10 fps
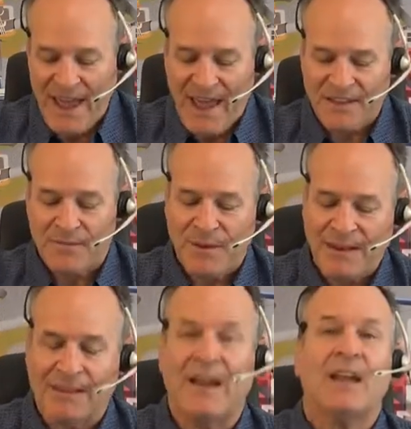as
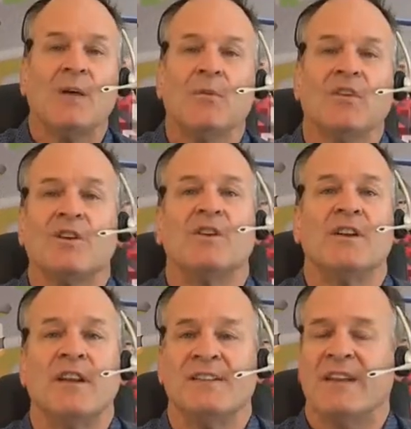being likable,
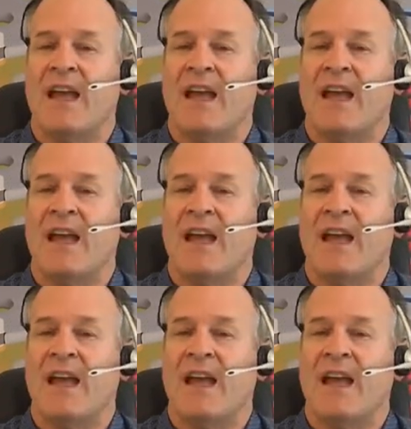courteous,